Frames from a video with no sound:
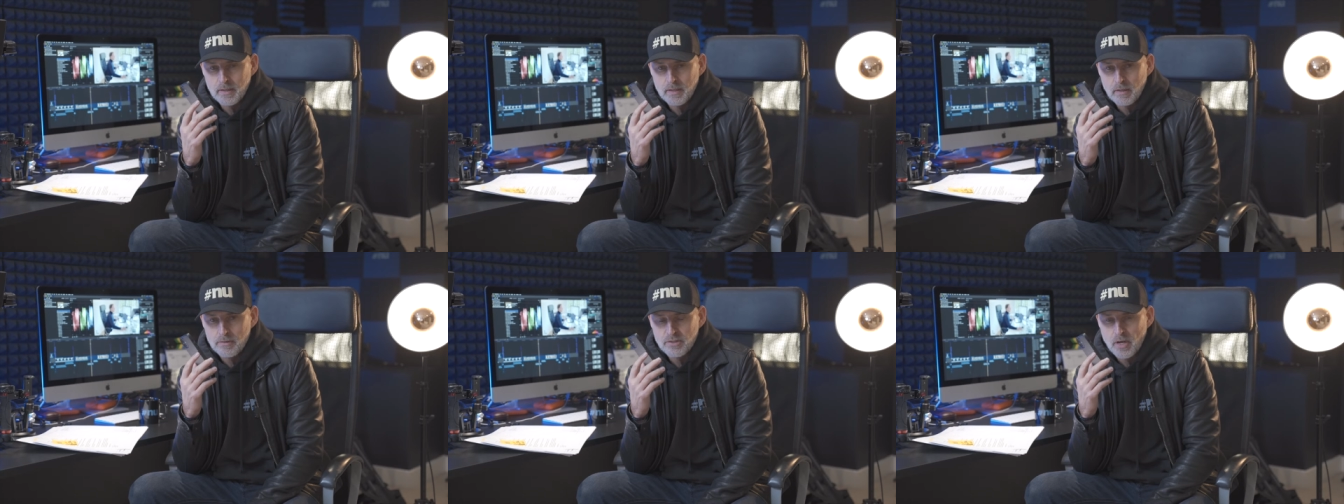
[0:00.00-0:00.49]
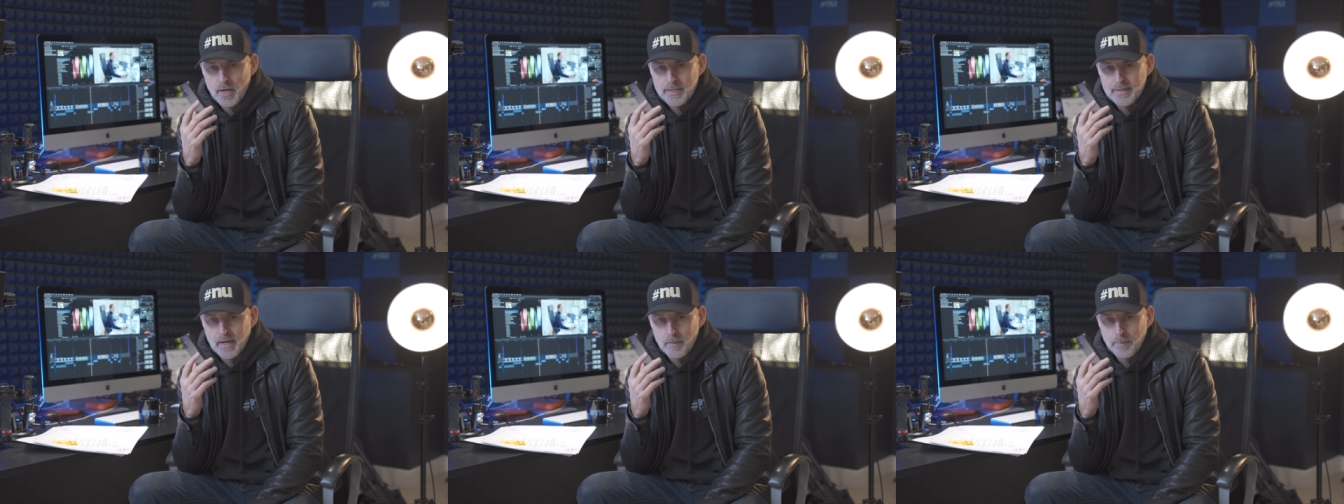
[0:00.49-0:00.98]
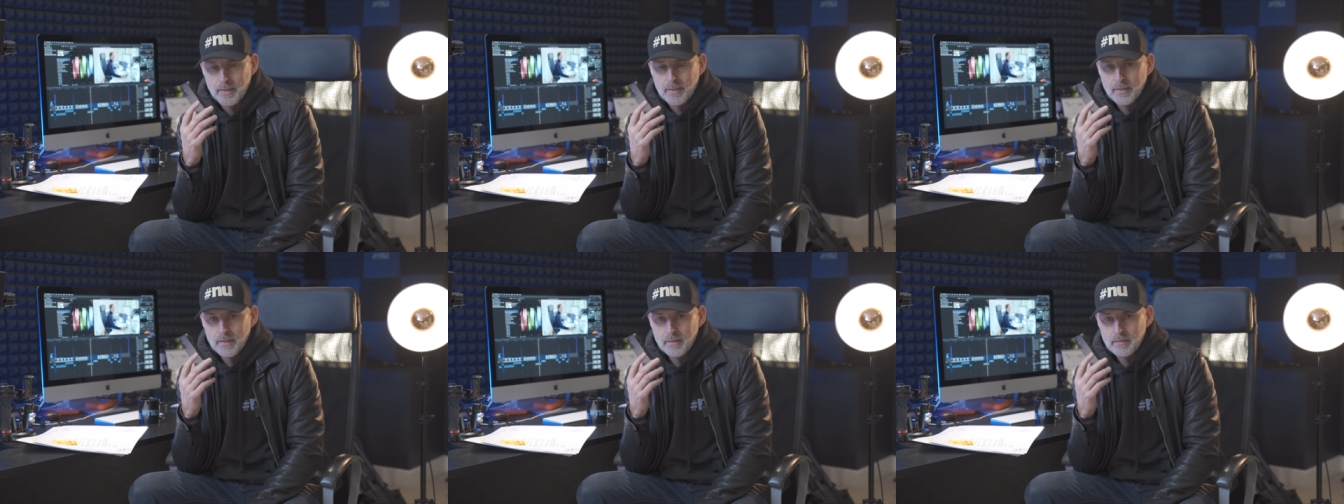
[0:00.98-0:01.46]
know, signed up
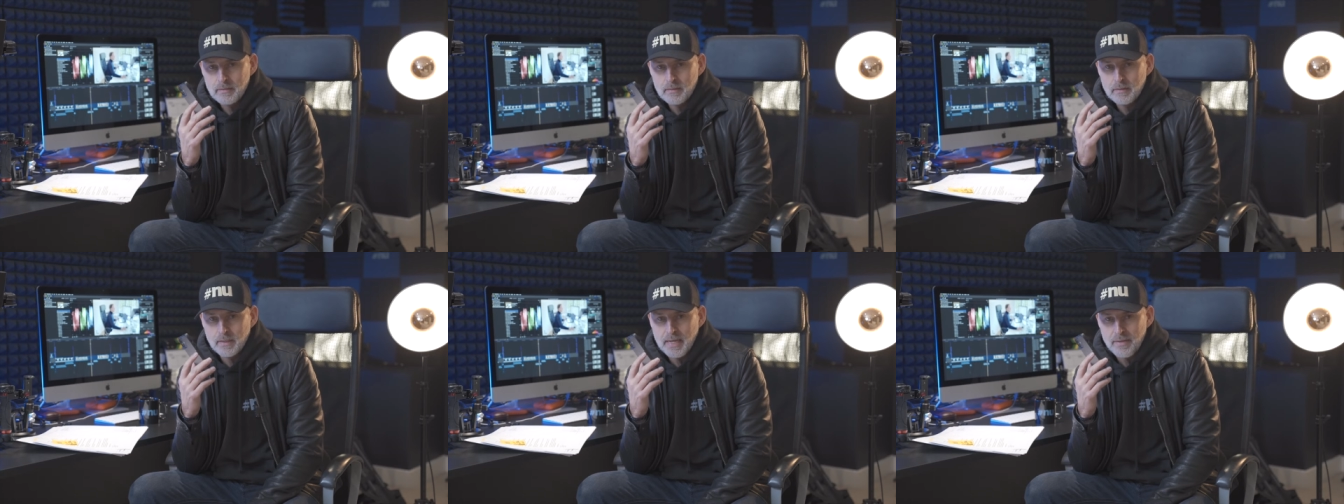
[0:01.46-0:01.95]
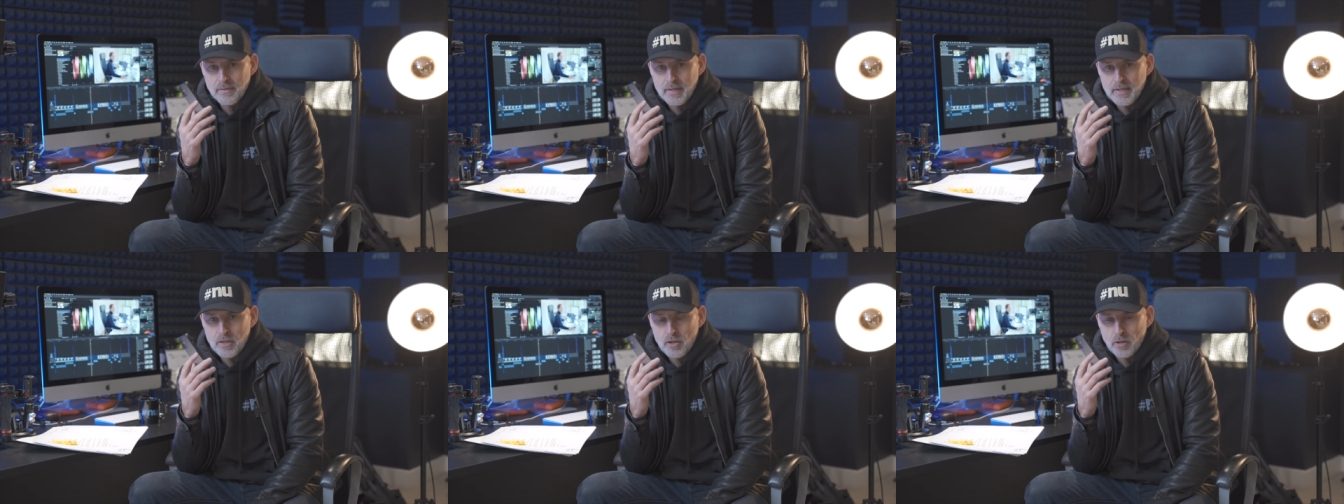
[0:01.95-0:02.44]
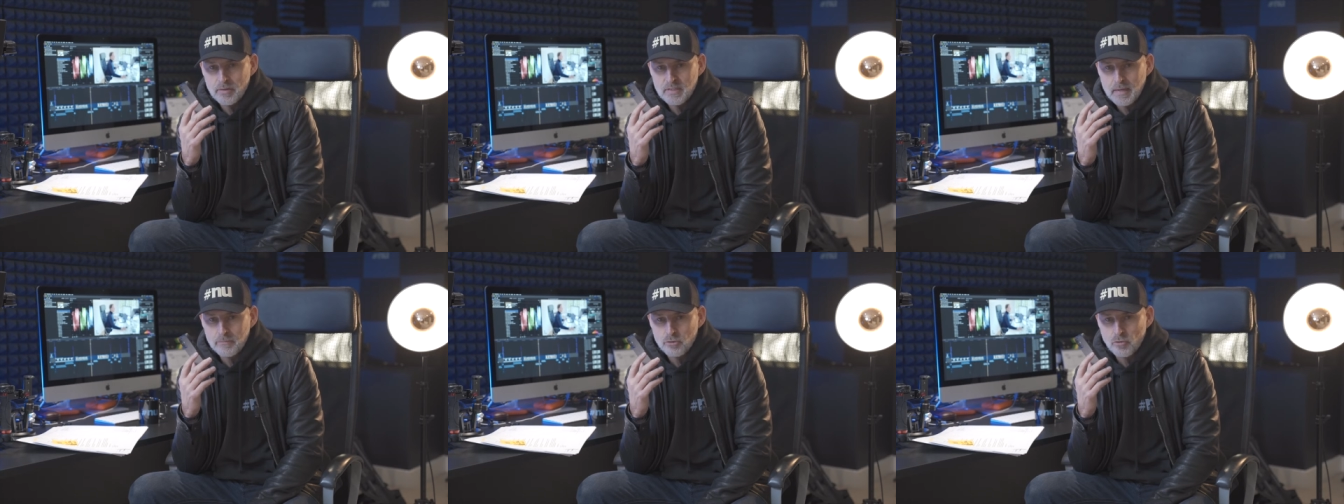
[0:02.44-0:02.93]
to get the
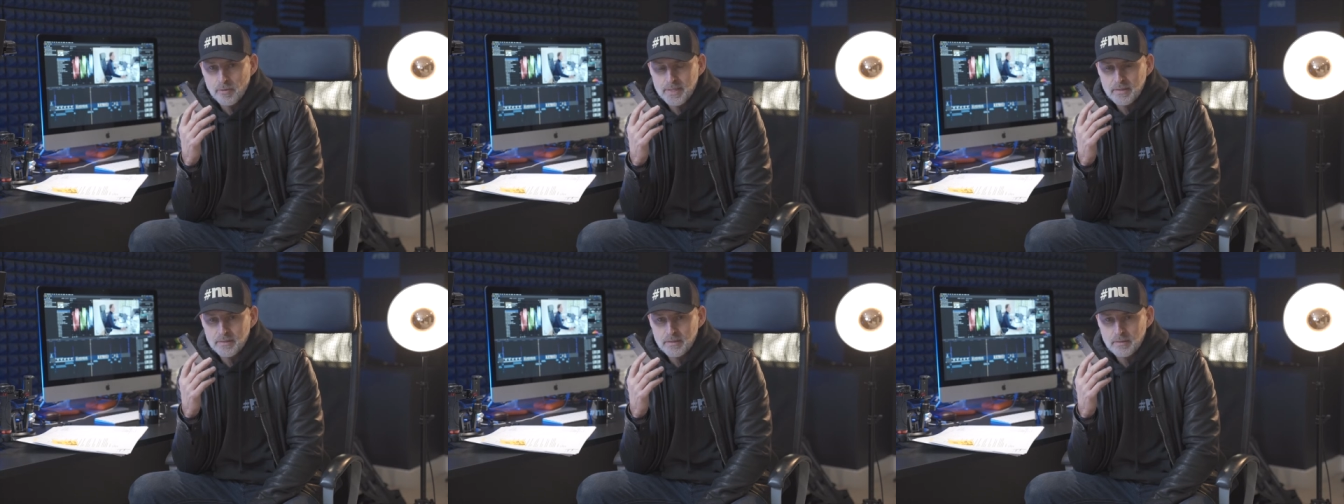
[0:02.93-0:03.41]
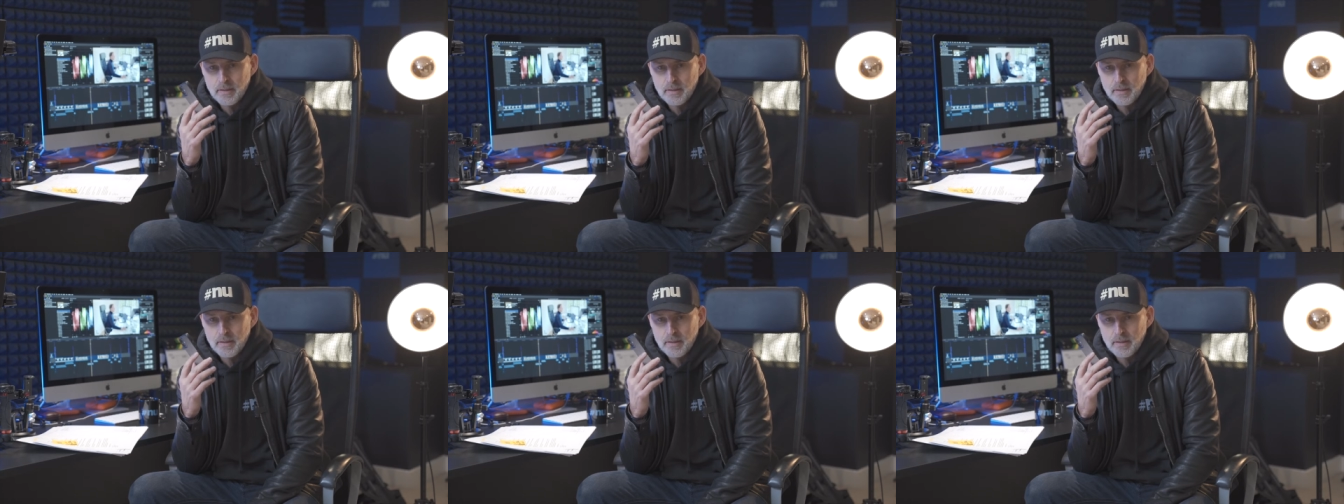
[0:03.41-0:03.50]
concept drawings